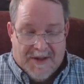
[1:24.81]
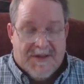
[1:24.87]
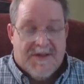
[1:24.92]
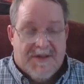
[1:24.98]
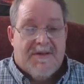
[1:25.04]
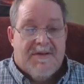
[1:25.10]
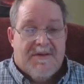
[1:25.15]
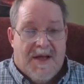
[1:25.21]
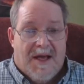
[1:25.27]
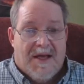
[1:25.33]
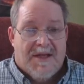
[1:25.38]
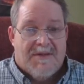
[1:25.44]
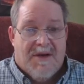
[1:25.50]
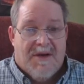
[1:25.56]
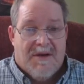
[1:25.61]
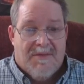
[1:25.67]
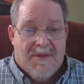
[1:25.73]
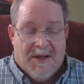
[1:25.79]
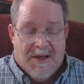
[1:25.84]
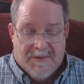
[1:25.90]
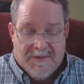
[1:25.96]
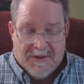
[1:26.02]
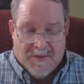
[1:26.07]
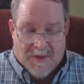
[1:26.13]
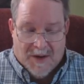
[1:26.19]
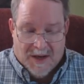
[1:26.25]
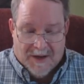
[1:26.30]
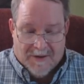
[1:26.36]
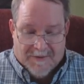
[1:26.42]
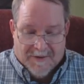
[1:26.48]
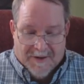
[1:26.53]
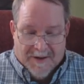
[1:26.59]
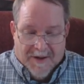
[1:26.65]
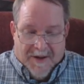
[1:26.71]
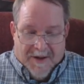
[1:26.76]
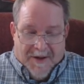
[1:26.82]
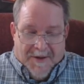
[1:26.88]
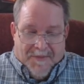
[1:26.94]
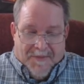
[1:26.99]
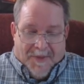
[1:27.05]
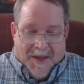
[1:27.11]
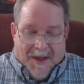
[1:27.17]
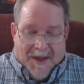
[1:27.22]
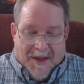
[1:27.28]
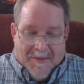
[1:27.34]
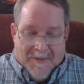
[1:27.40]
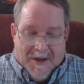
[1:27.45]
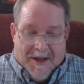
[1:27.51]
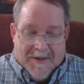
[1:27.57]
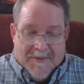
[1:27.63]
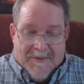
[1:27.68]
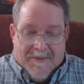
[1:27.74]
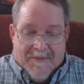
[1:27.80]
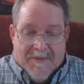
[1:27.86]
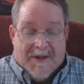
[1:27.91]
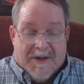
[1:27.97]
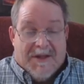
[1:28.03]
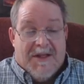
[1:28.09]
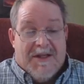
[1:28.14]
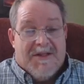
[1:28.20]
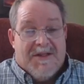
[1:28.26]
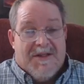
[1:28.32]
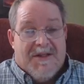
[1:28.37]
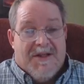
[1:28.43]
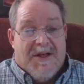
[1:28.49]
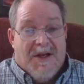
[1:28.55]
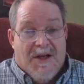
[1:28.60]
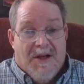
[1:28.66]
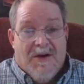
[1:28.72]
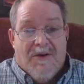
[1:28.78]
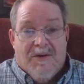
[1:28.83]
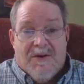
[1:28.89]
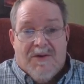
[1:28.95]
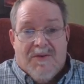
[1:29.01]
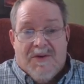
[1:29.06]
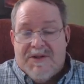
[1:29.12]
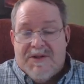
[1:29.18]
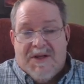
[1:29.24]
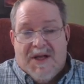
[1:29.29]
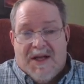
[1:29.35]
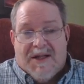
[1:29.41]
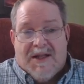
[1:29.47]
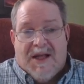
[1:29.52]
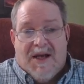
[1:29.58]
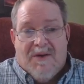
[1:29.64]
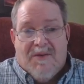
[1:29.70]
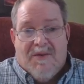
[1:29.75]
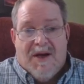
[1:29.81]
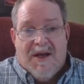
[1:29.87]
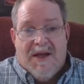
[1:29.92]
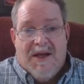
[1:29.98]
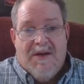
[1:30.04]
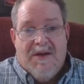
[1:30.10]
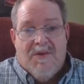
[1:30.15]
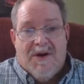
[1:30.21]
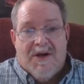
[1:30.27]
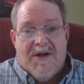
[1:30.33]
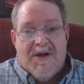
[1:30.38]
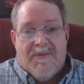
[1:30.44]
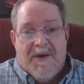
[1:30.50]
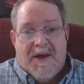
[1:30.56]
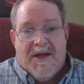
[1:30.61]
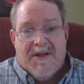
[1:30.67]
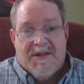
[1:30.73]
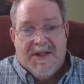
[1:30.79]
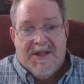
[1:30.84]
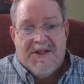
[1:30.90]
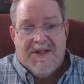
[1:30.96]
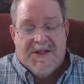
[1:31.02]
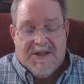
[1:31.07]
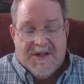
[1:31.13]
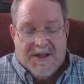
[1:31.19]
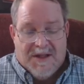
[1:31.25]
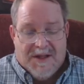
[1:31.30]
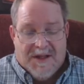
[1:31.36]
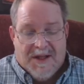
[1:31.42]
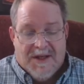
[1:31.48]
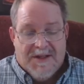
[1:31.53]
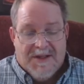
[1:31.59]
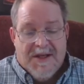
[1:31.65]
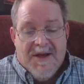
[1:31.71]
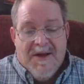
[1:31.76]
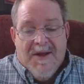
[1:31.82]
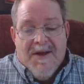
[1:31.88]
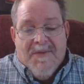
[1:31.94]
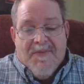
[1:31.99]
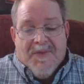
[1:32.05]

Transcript: Just ask my beloved wife. Amen. But this Luke was not that way. He wanted to pay attention to things.